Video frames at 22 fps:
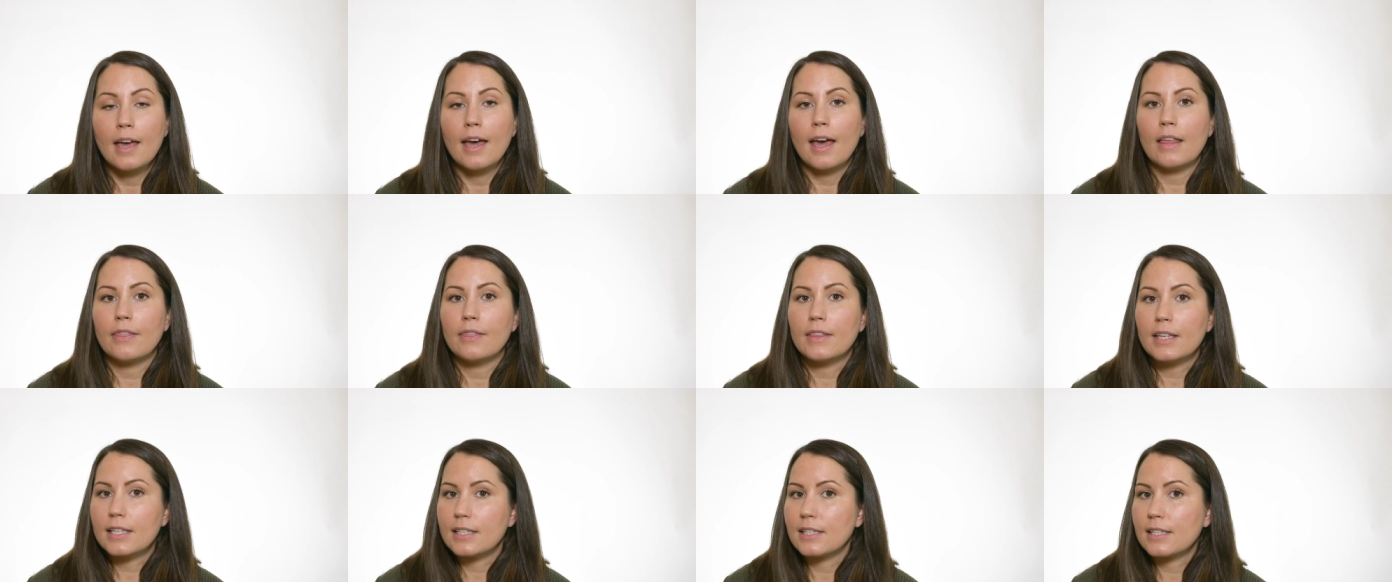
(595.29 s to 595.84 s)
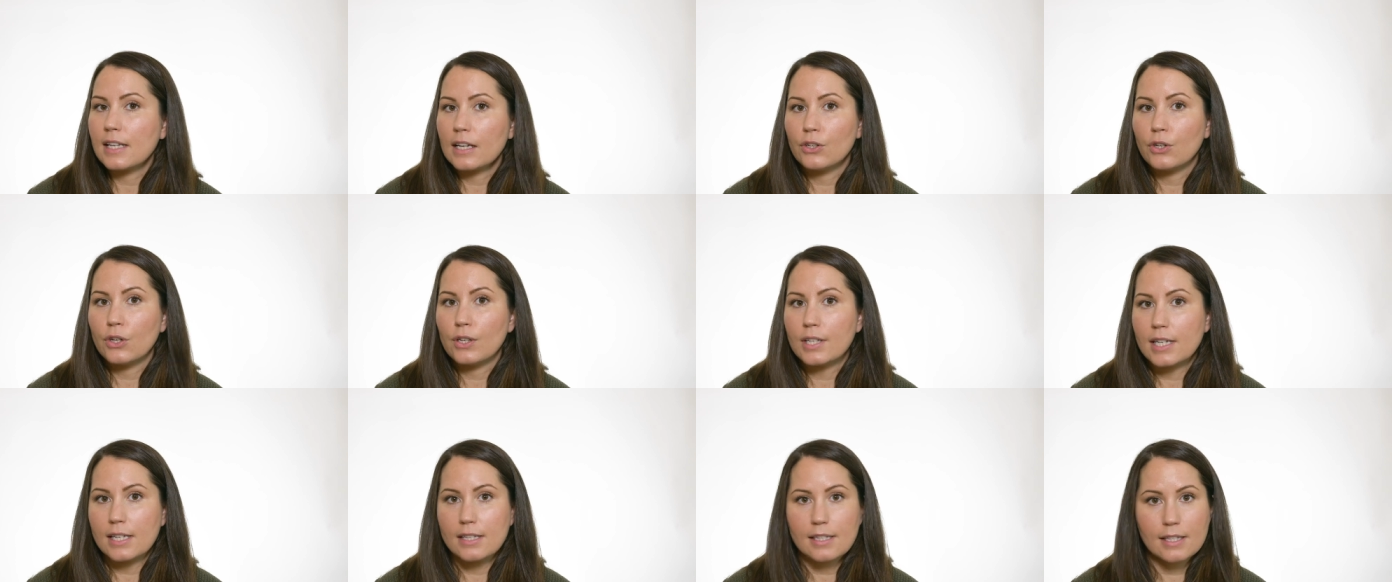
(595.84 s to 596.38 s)
And this
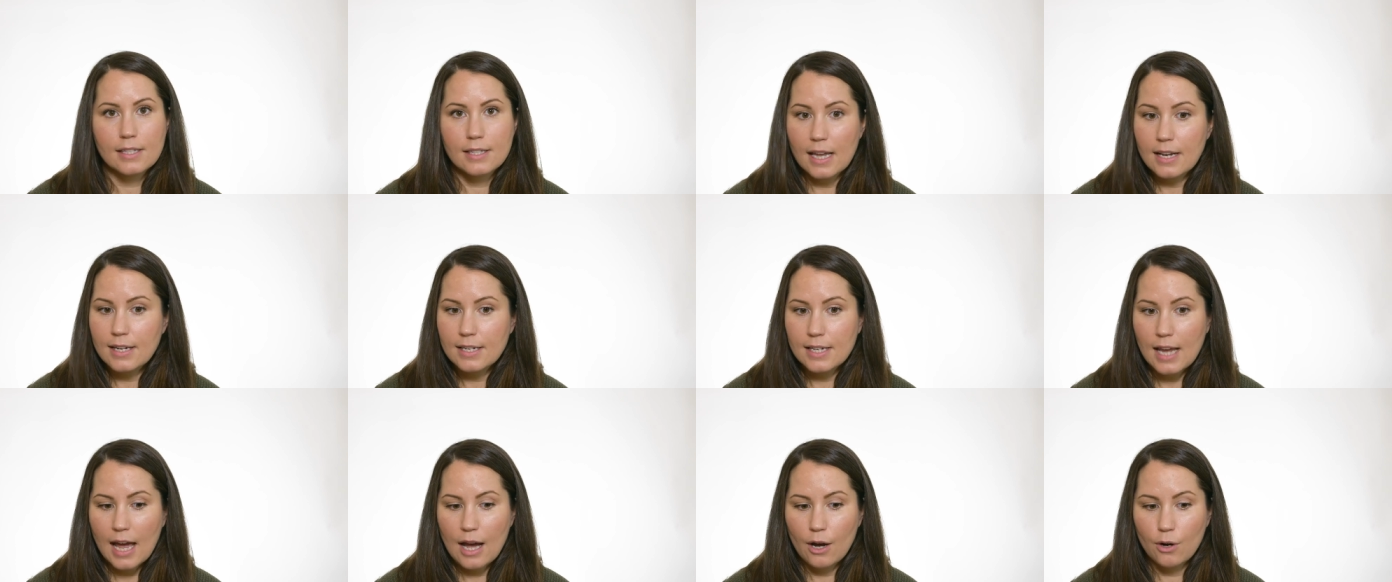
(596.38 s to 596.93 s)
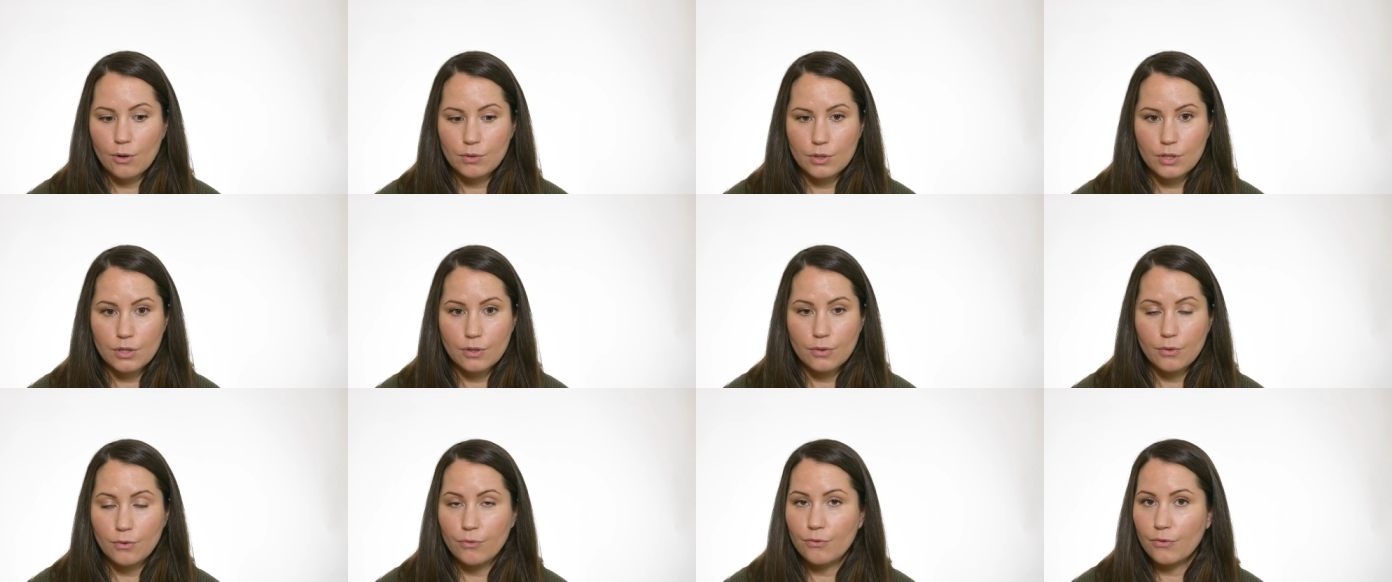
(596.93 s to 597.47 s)
signal is sent
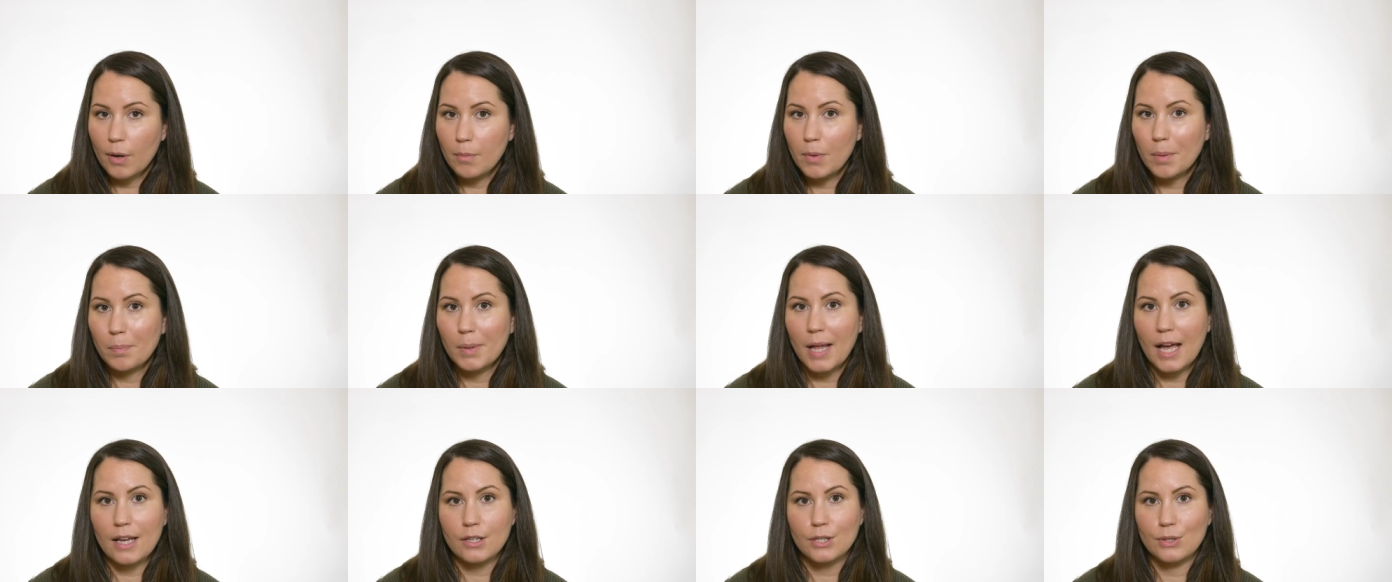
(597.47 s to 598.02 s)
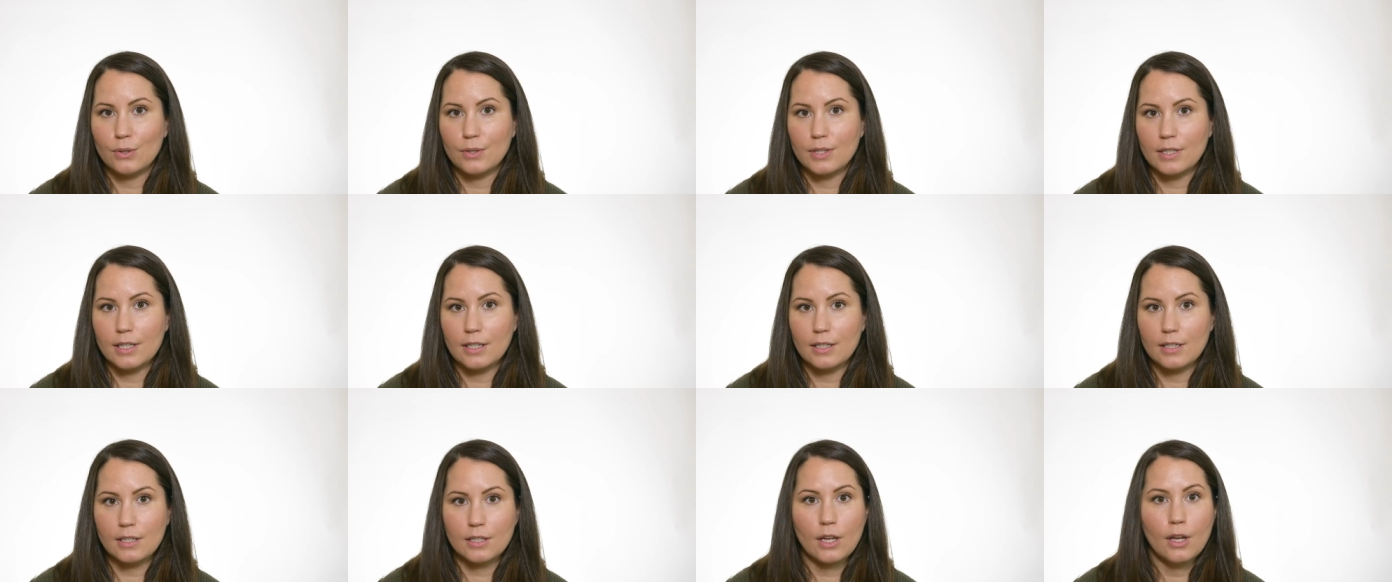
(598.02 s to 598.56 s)
out from a
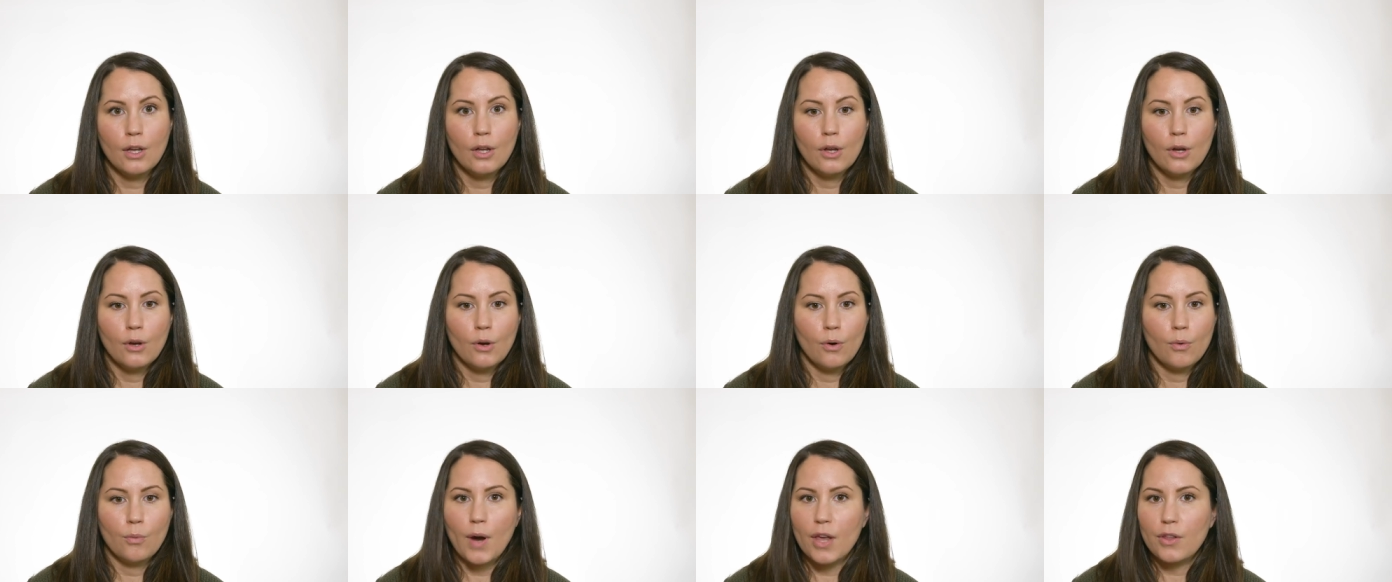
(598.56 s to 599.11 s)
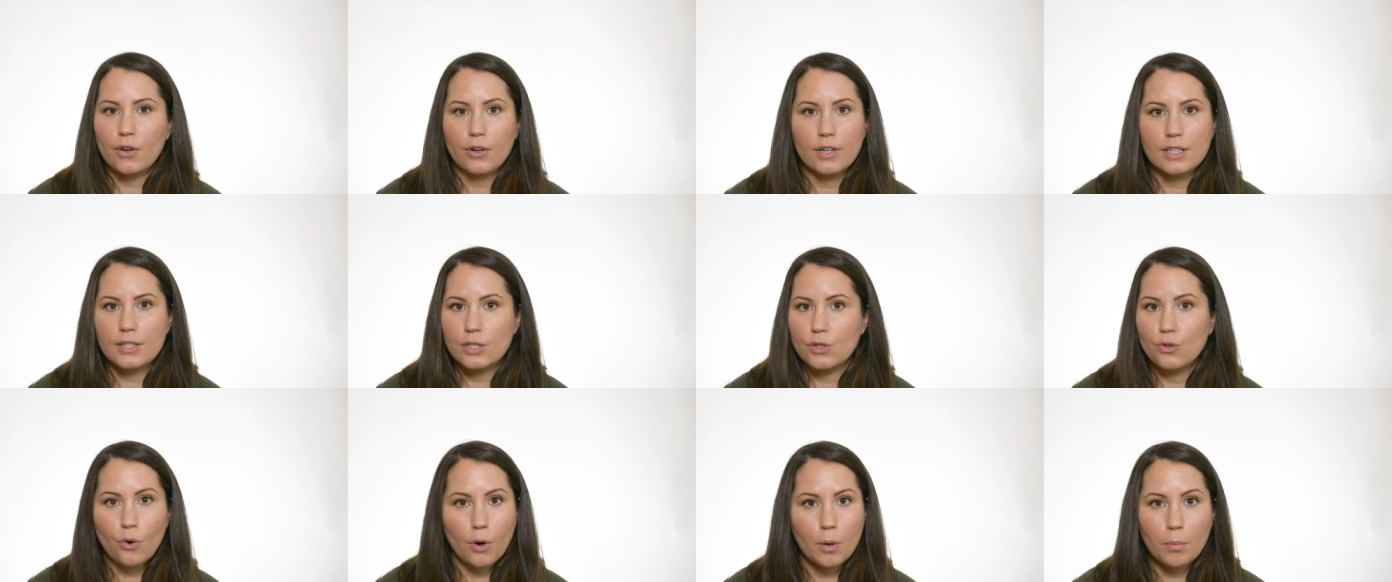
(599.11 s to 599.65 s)
blastocyst, whether
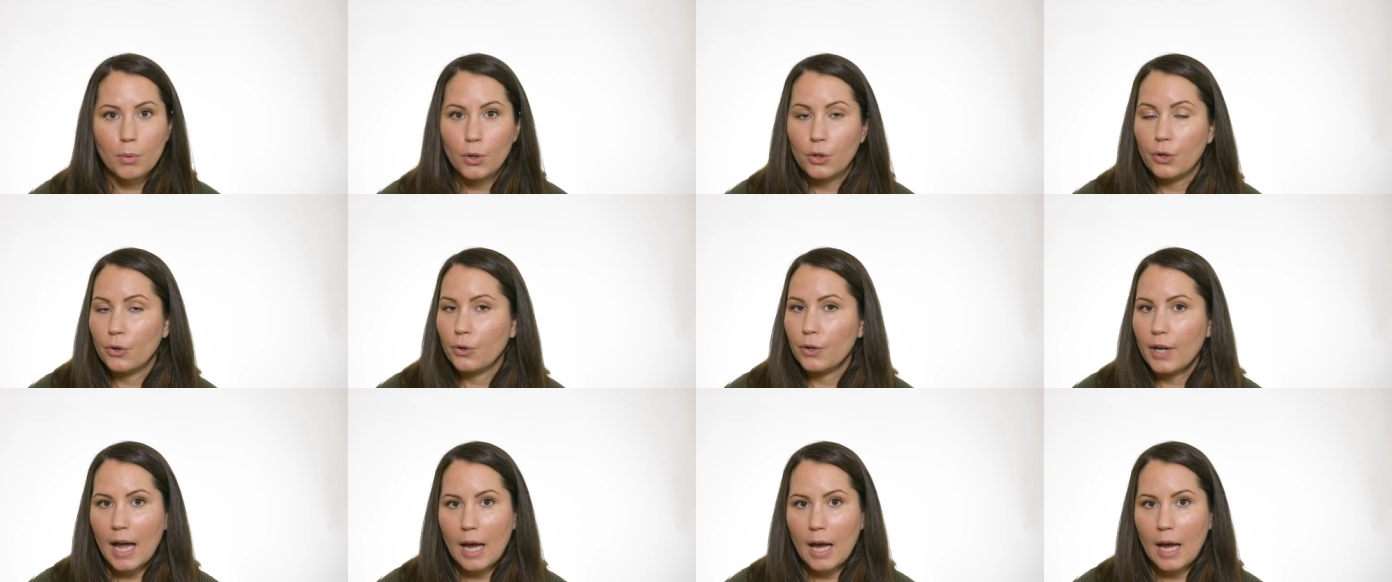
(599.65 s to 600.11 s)
it's normal or